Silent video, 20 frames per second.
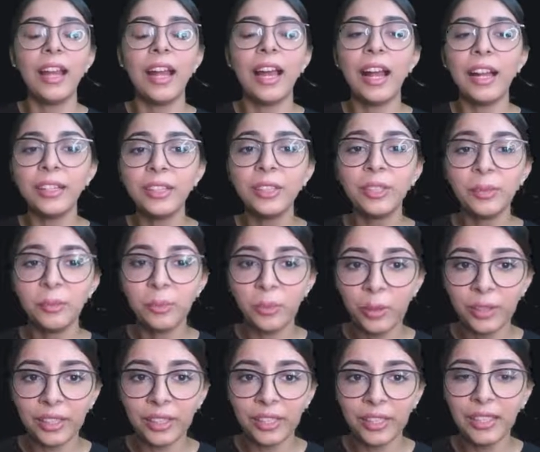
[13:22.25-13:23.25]
And in the
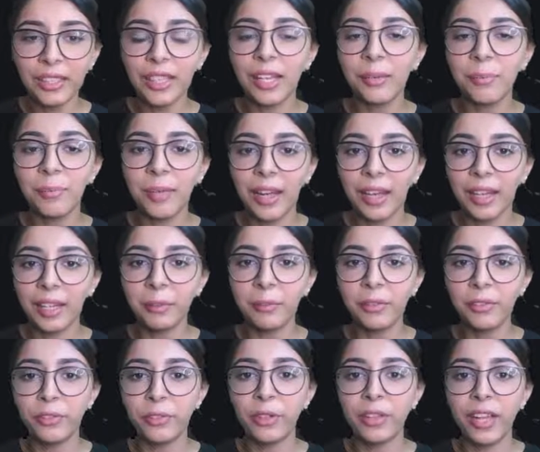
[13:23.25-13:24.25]
morning, I pack it
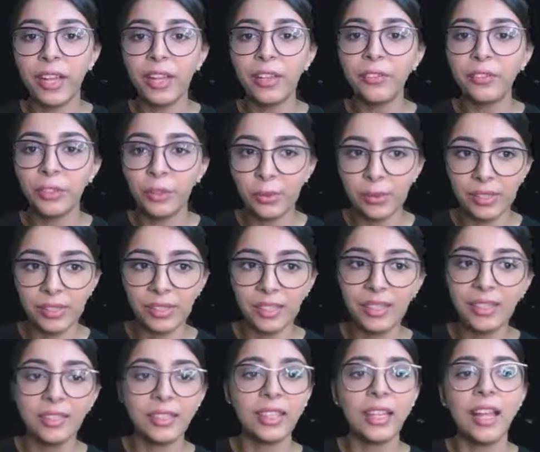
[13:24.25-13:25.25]
before I have used
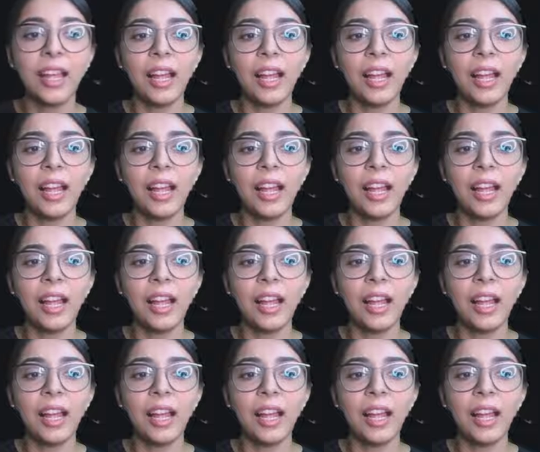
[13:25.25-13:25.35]
it